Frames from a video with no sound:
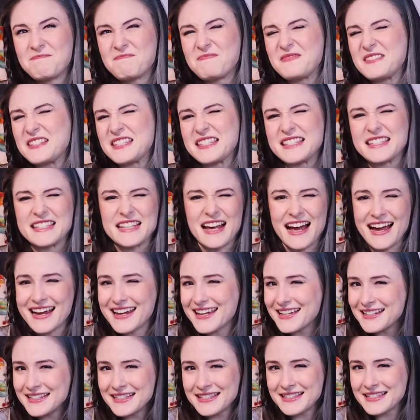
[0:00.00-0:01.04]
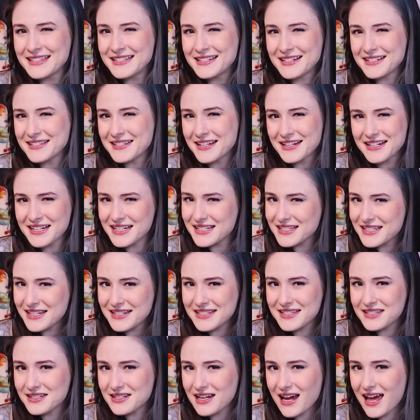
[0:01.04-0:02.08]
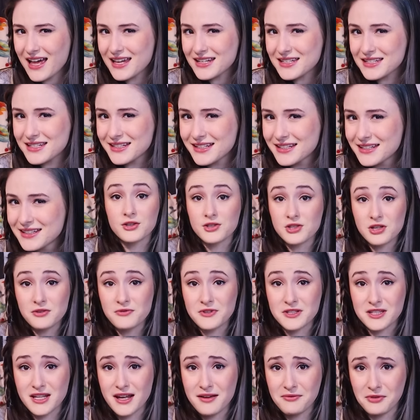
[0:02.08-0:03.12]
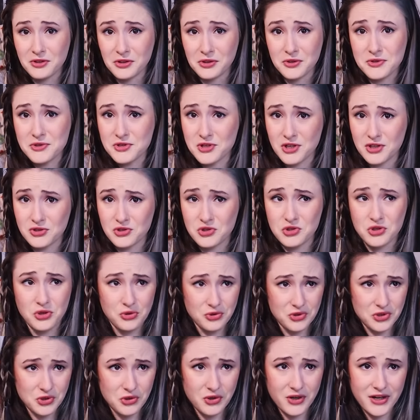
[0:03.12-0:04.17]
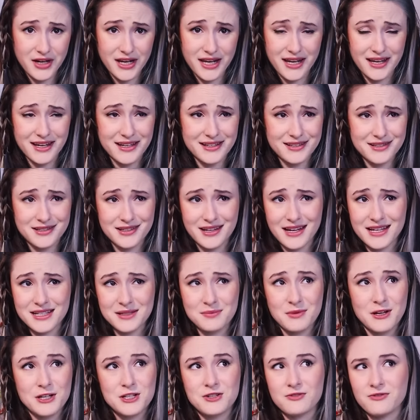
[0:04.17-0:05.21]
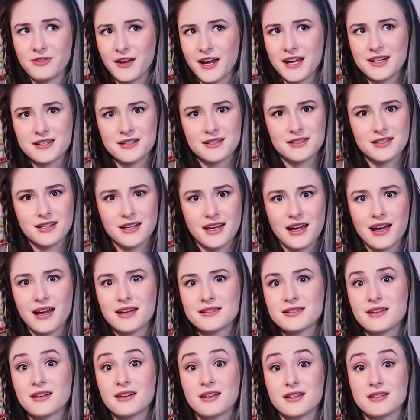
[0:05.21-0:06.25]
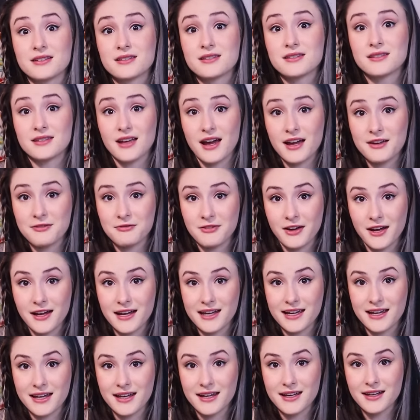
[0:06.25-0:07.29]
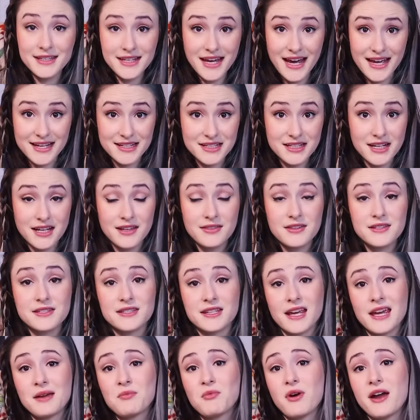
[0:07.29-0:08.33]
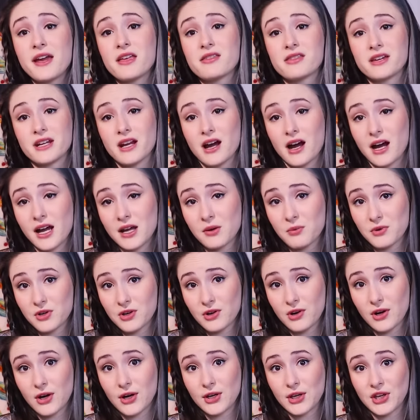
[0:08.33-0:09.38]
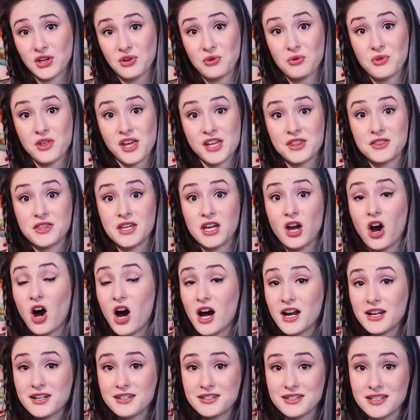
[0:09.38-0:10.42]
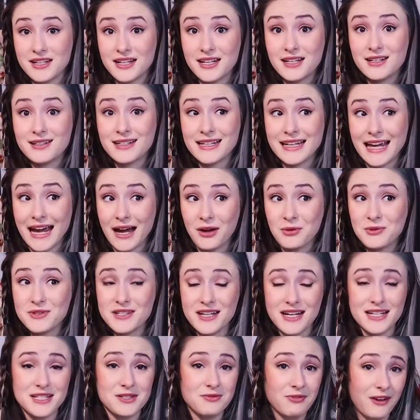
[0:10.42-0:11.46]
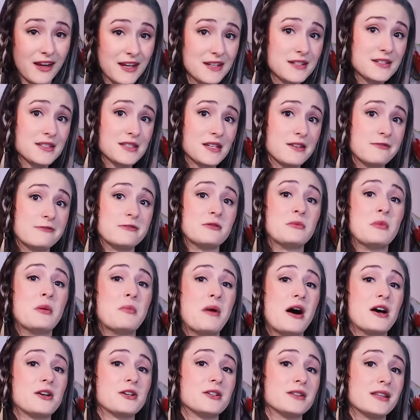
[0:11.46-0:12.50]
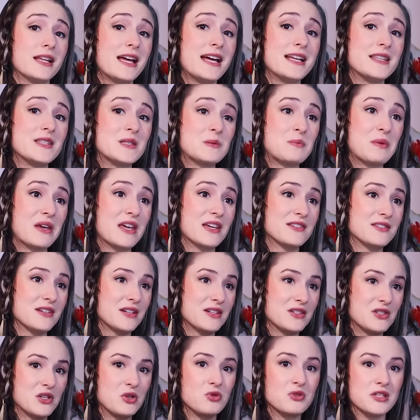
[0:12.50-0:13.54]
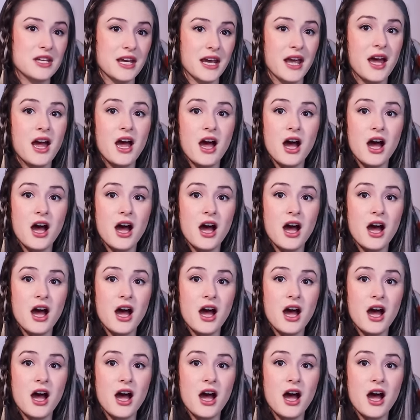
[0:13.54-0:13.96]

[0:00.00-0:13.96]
science doesn't exist yet. On a surface level, Lucian's true story is as much fantasy as it is sci-fi. And yet, in the same way that I would argue that the Odyssey counts as fantasy from a modern lens because it is using